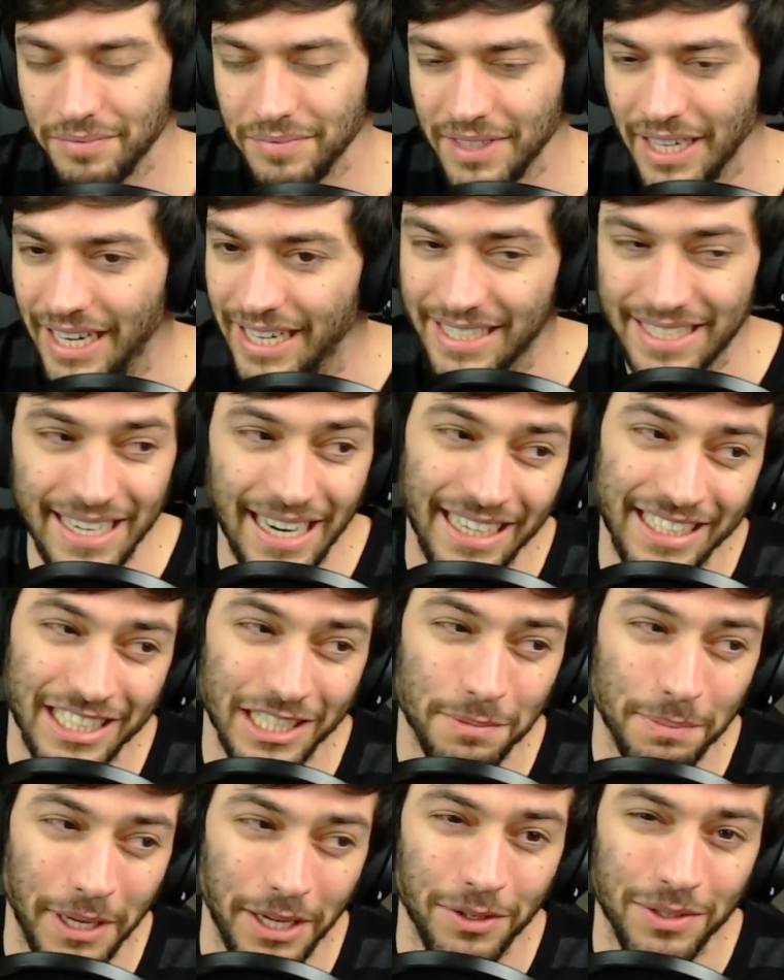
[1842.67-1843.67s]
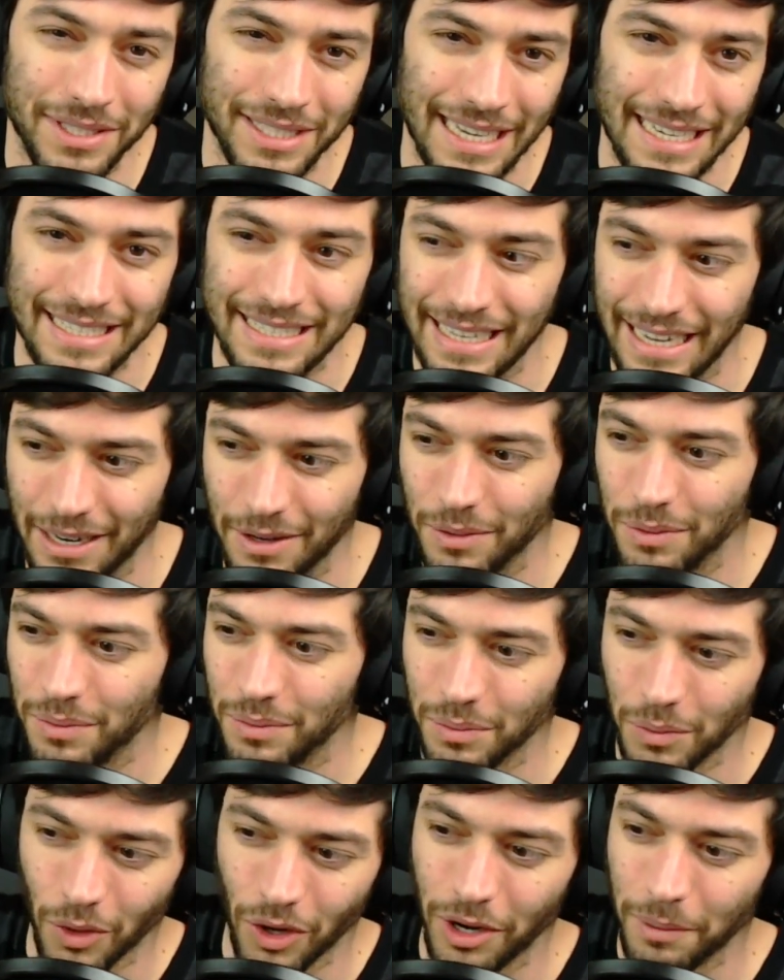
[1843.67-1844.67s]
And it's not just me who says that.
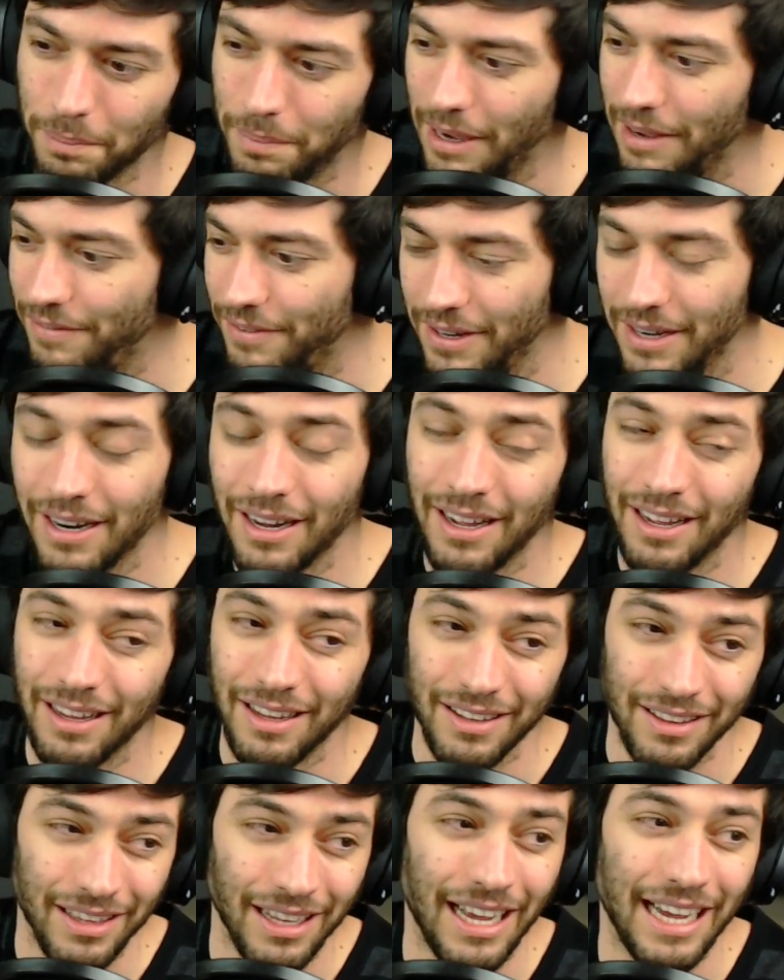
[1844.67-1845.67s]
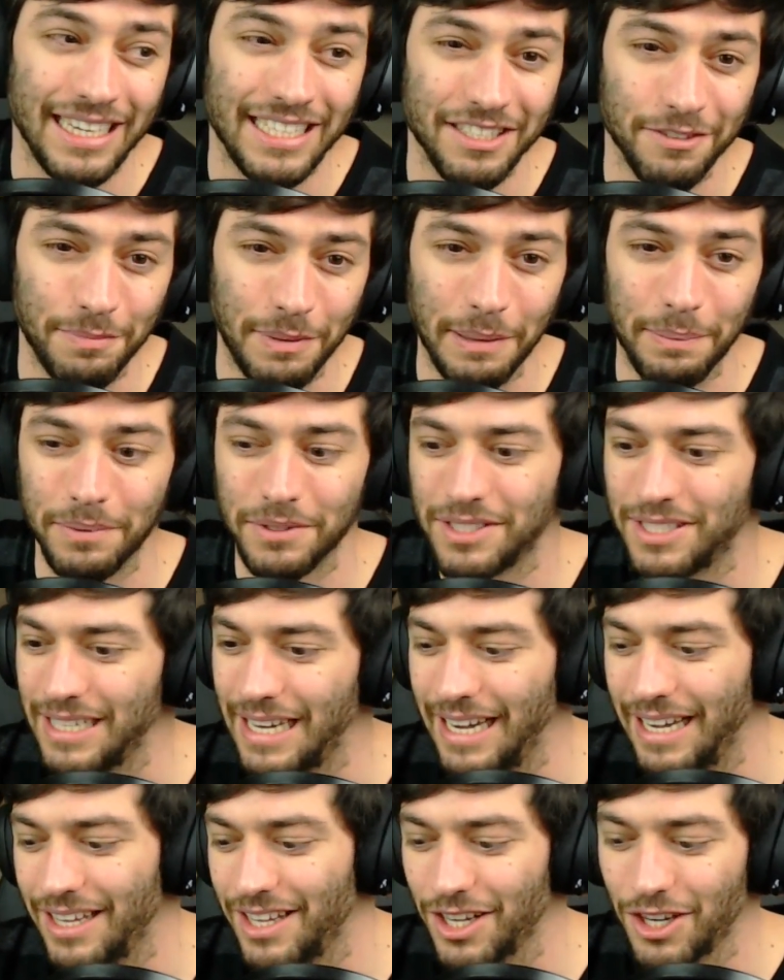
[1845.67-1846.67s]
Warren Buffett, lots of people
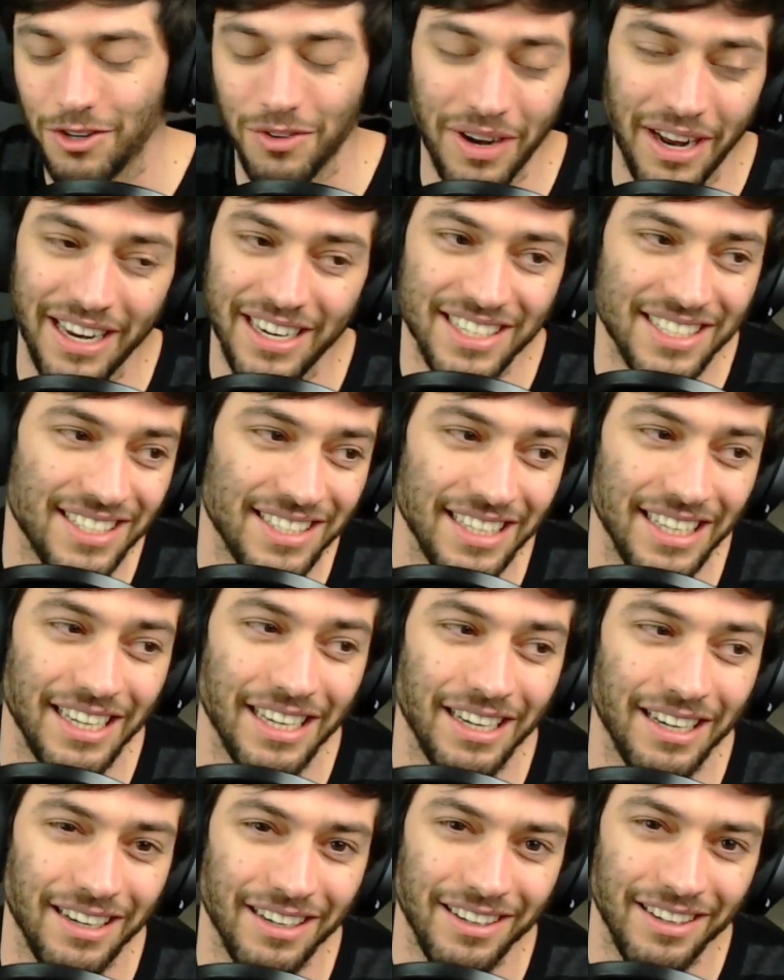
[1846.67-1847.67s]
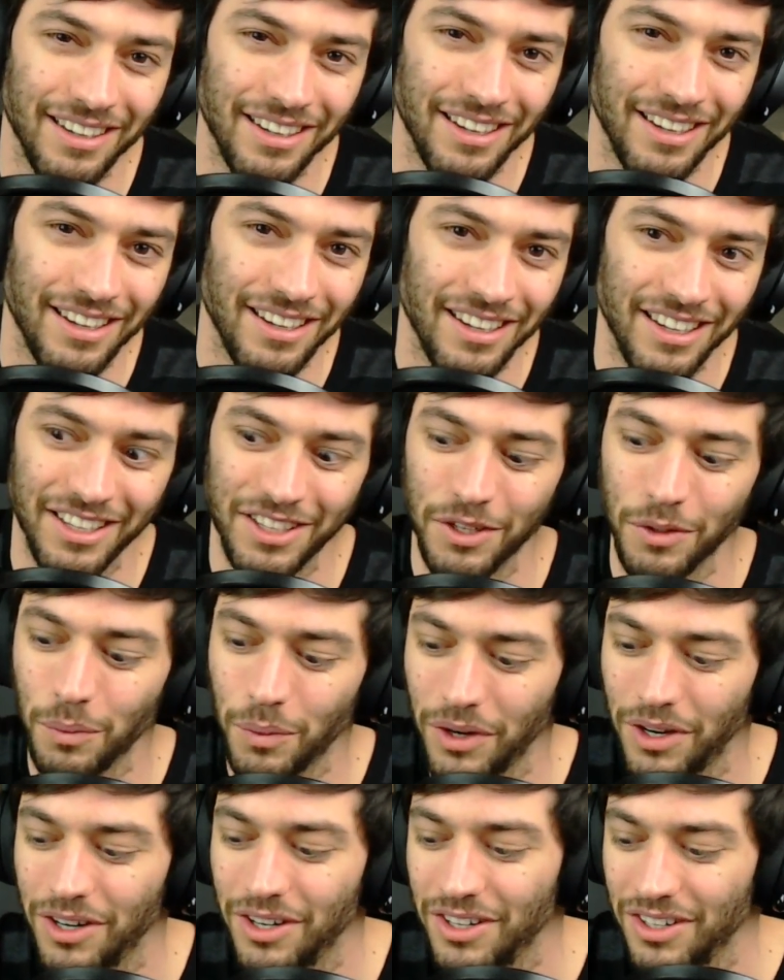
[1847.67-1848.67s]
say the greatest thing in the
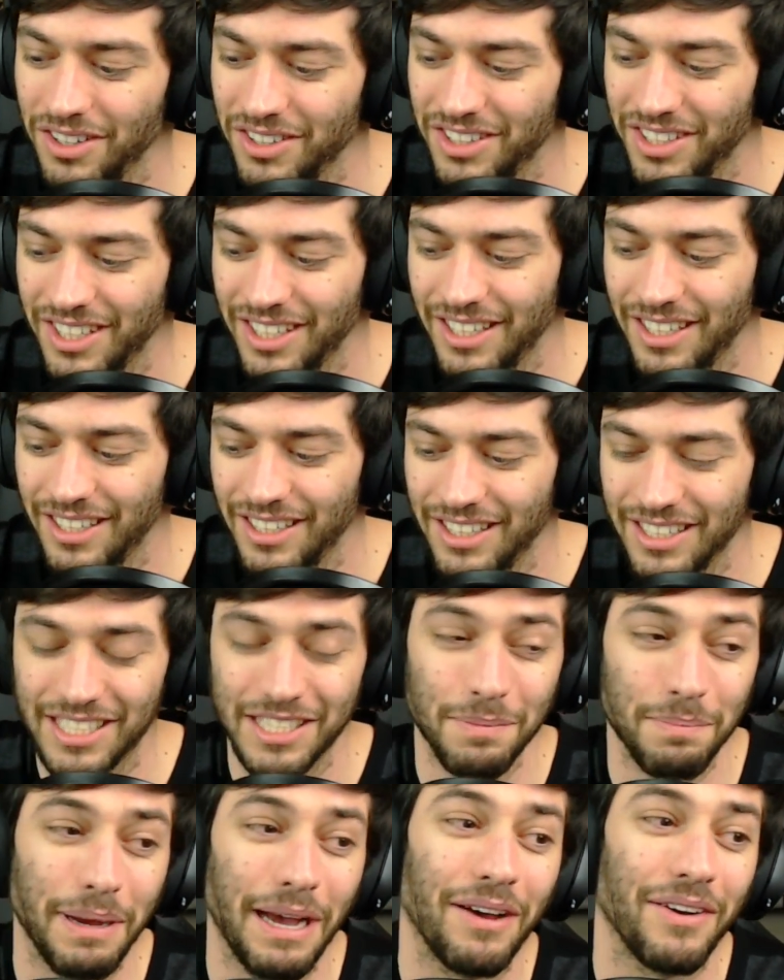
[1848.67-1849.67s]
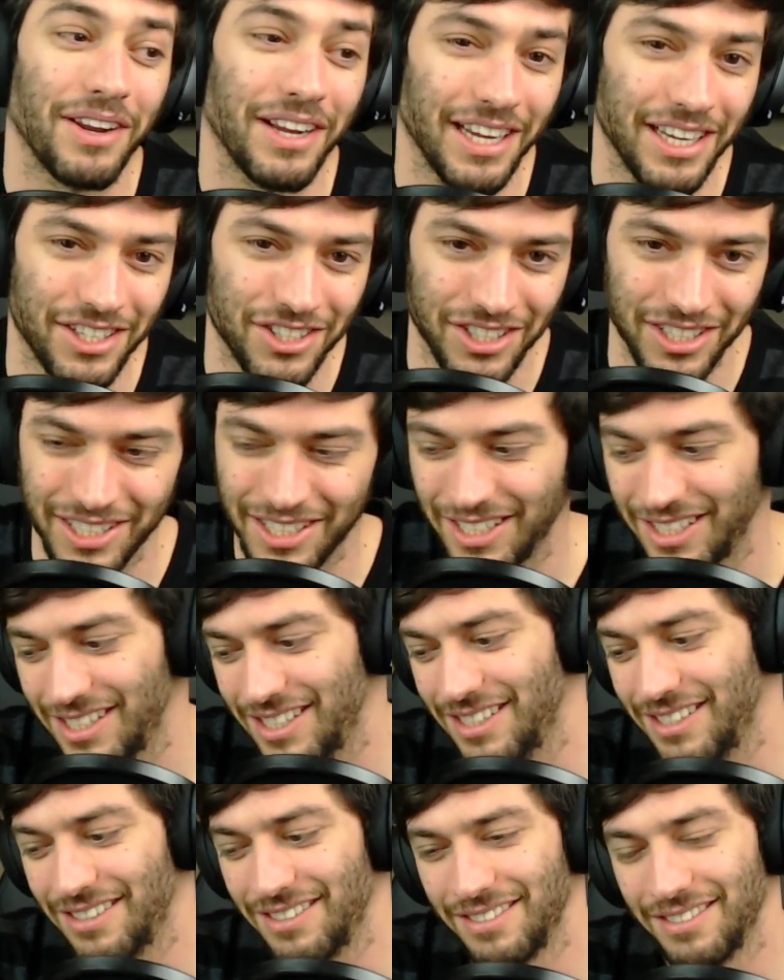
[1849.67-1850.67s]
world is compounding interest.
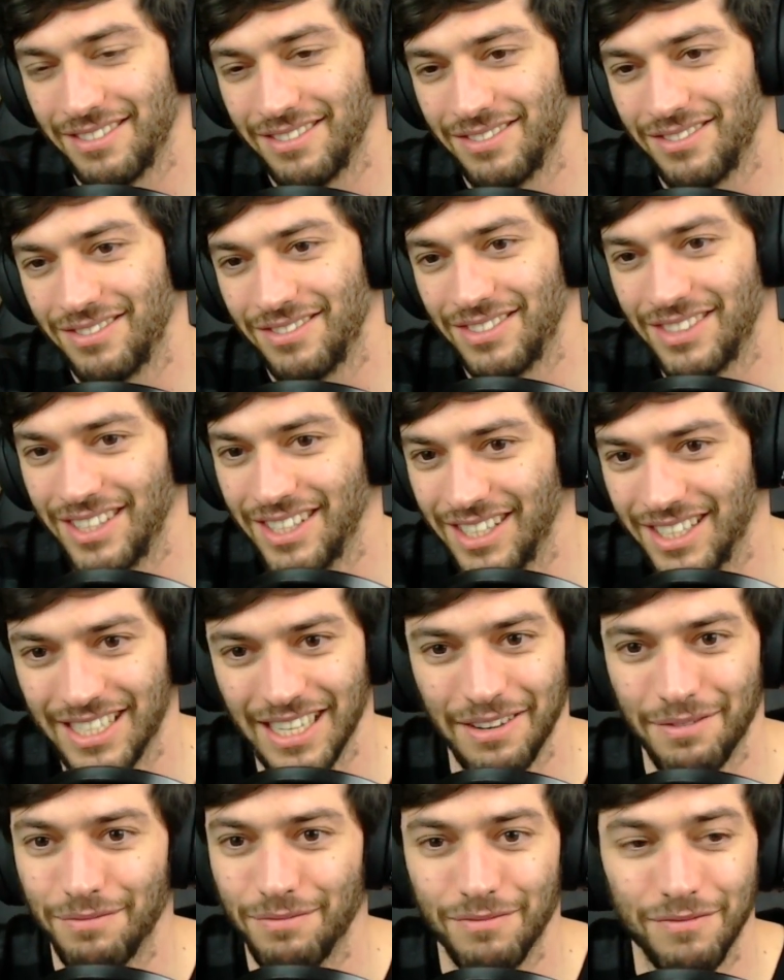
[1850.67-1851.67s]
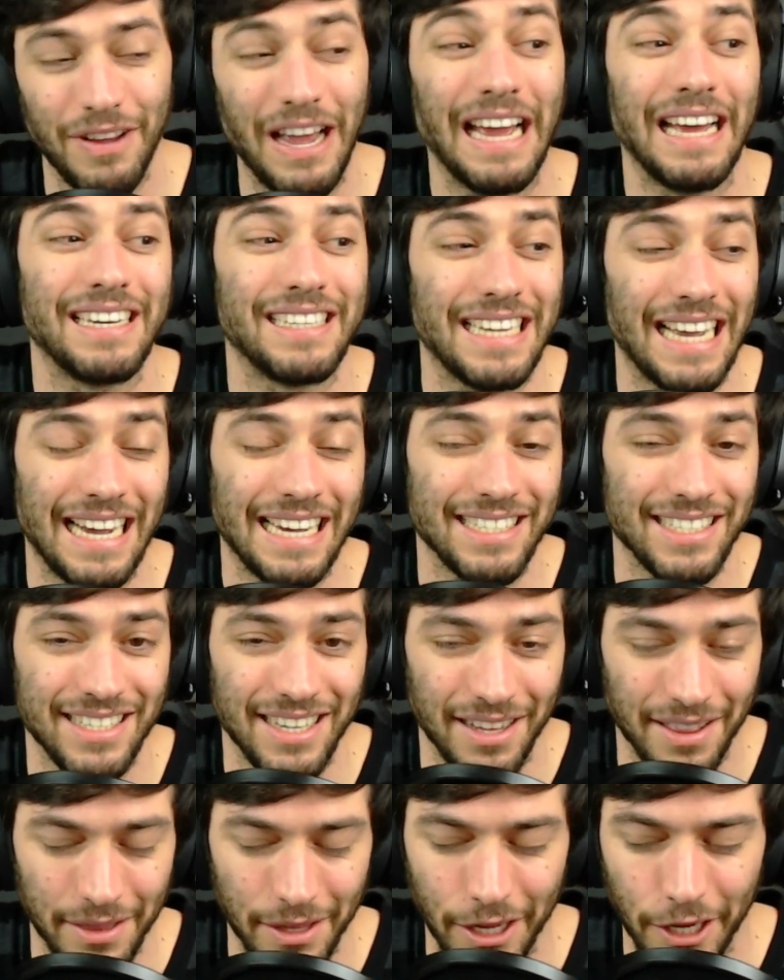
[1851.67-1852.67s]
It's a
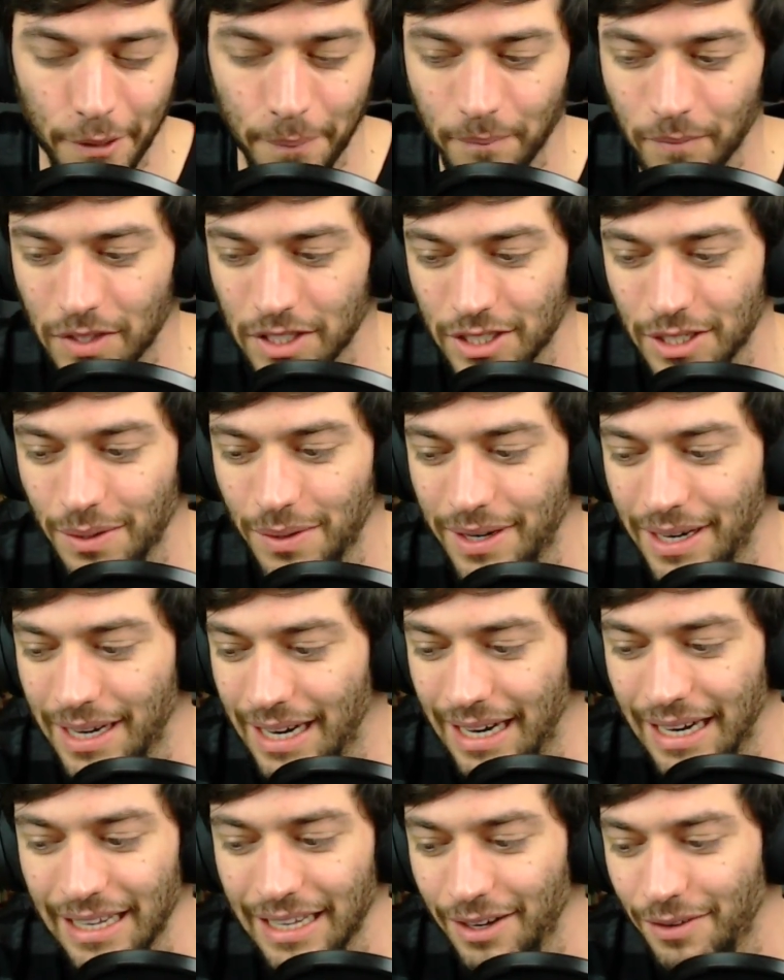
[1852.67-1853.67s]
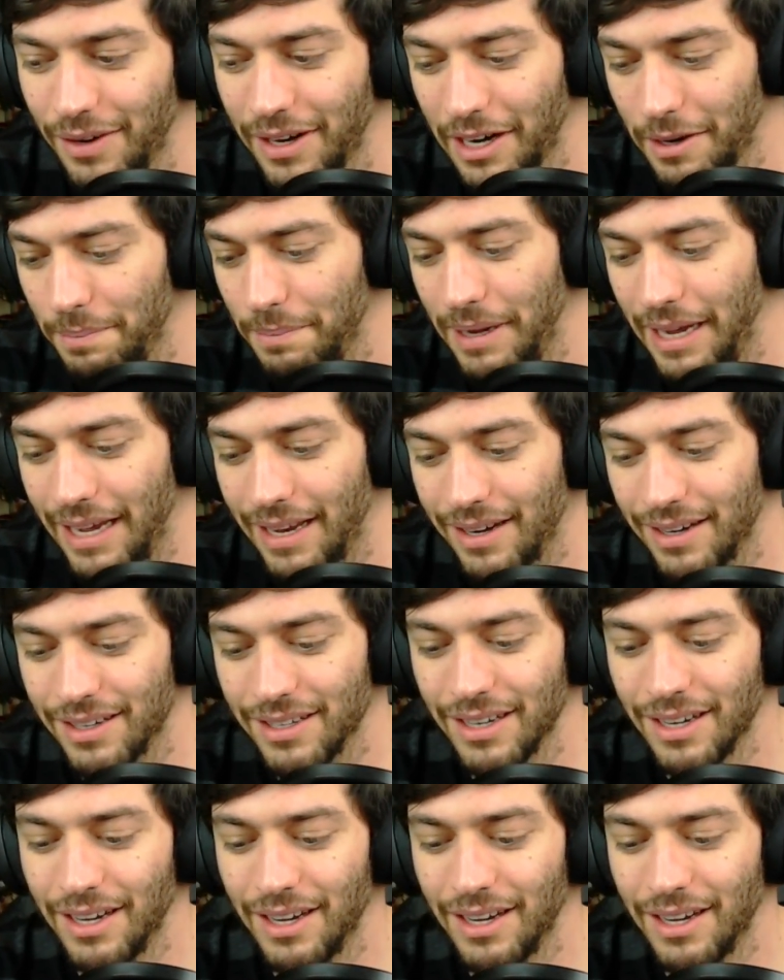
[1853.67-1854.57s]
fantastic thing. So I would highly recommend